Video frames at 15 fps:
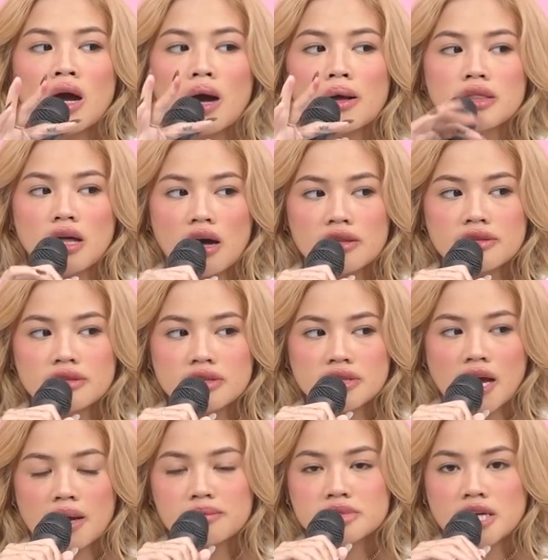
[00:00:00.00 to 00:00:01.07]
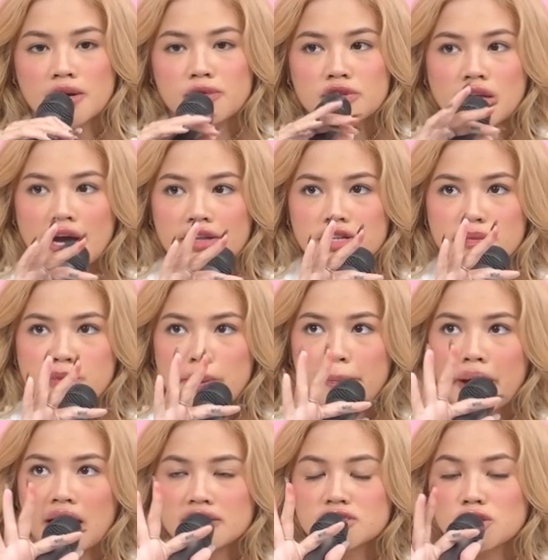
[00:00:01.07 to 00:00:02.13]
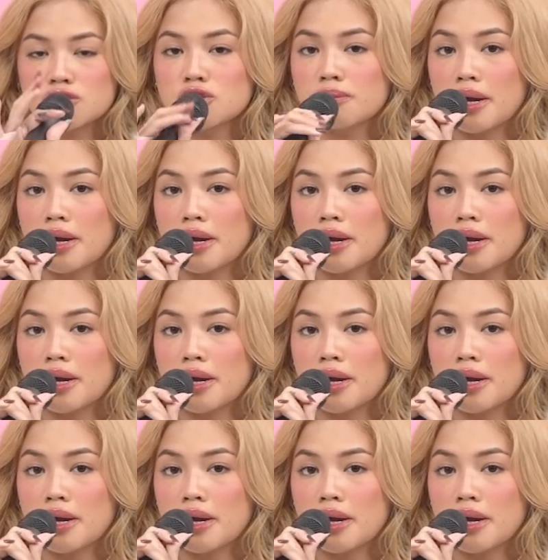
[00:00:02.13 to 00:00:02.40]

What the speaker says: a lot of the times, I would either be passed on